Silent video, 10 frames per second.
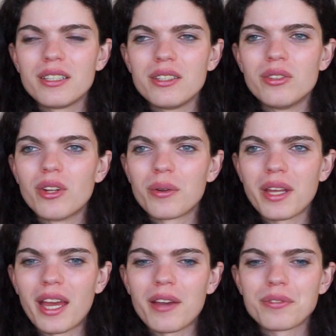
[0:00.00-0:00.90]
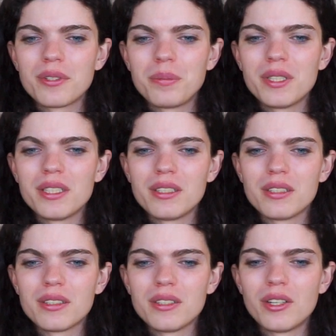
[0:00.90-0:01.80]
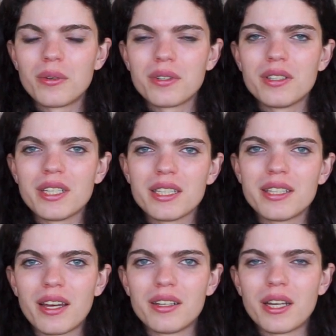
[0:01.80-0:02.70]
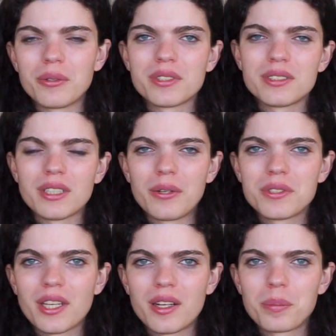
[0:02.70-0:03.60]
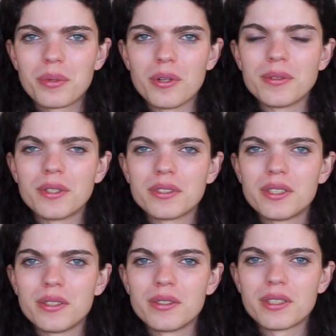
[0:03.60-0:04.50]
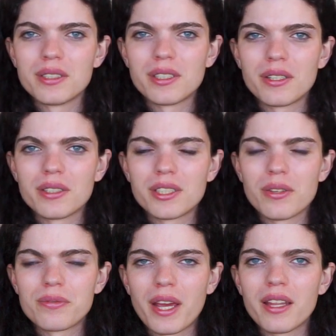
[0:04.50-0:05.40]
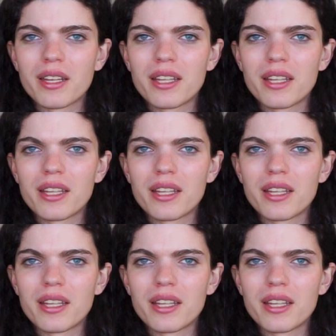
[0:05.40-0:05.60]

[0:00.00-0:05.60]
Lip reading: you don't have to be, you don't need that outside approval to consider yourself valid.